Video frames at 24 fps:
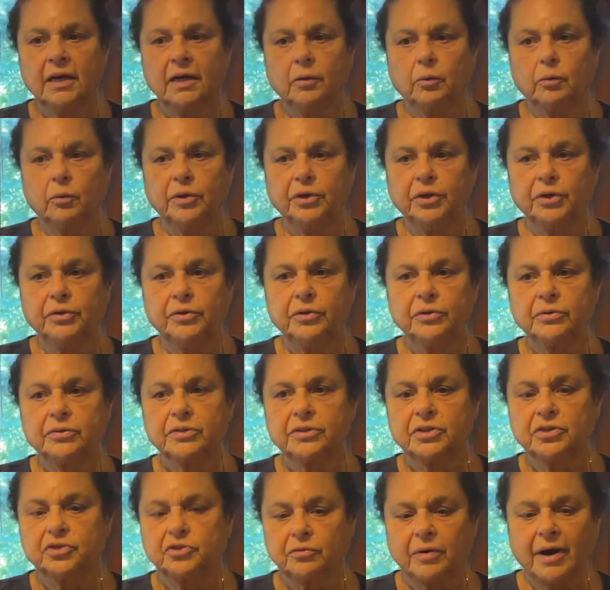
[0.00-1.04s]
when you use a
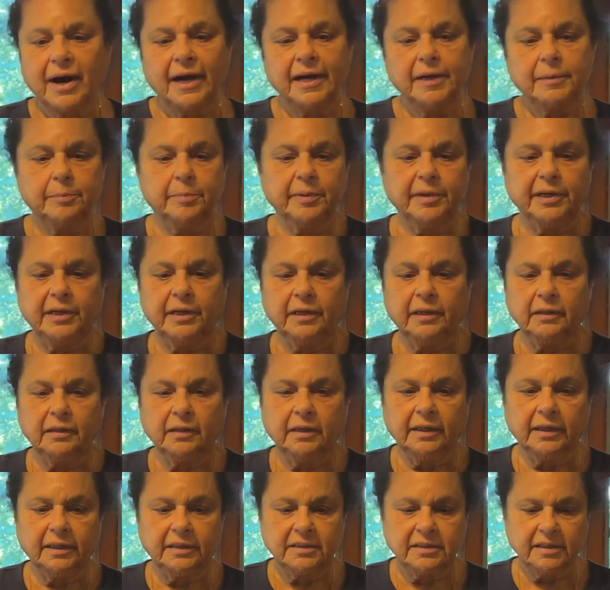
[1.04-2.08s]
dried bean,
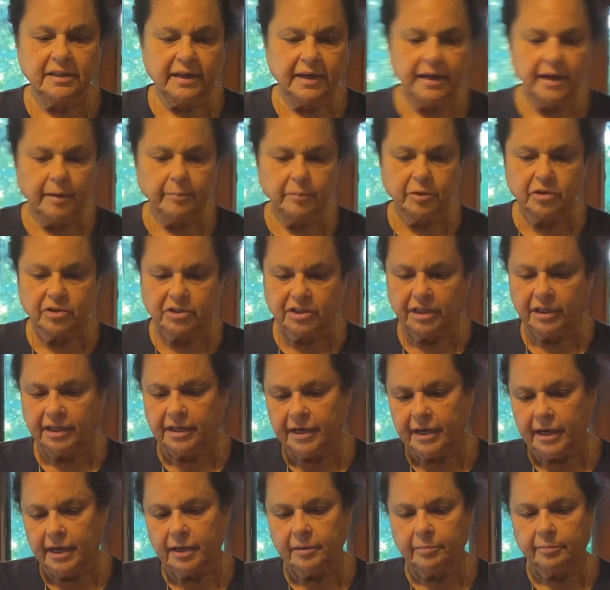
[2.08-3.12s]
like today I'm using
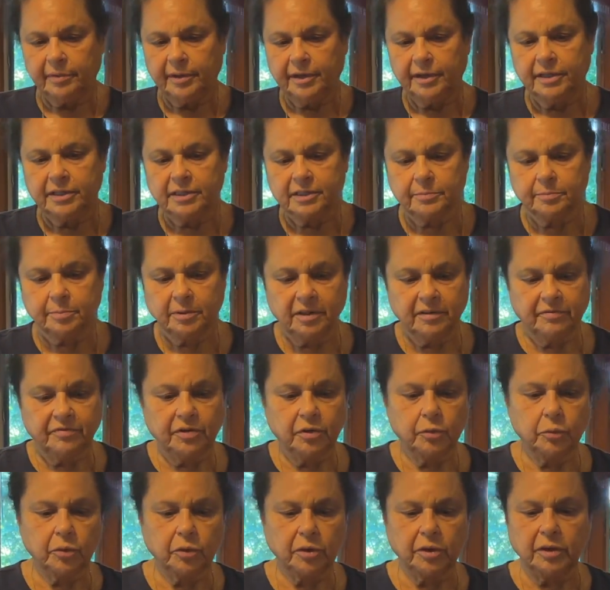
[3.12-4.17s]
canned beans, but if
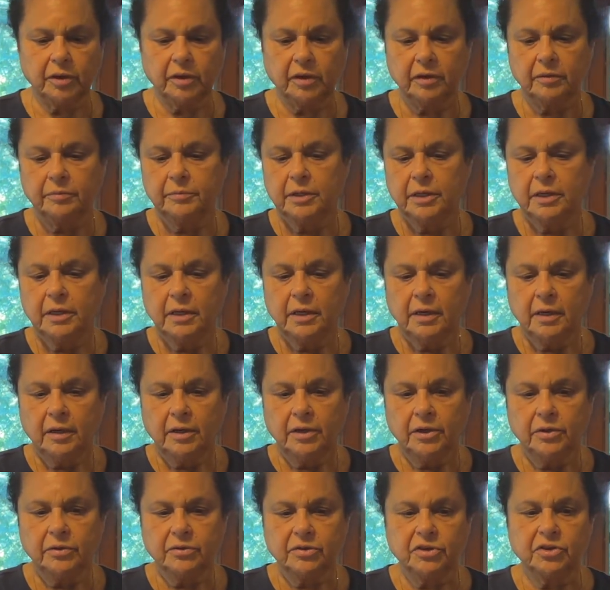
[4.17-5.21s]
you were to
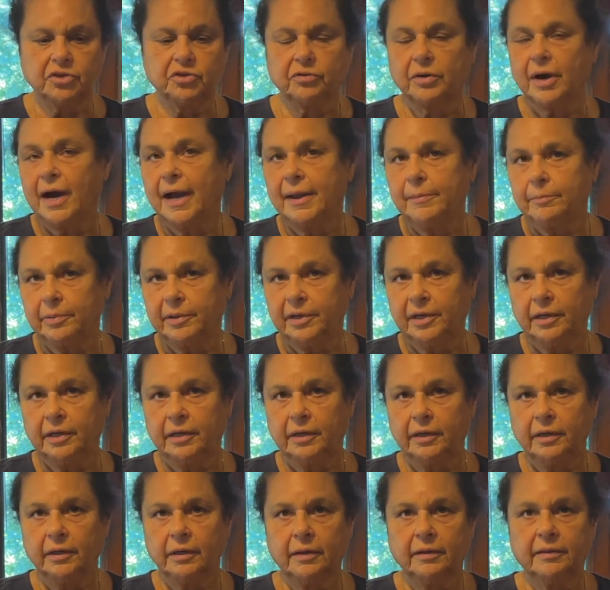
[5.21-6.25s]
use a dry
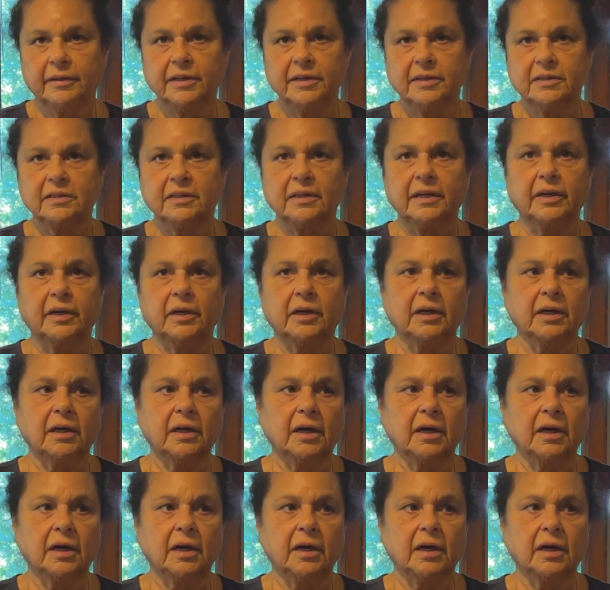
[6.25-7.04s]
bean, things like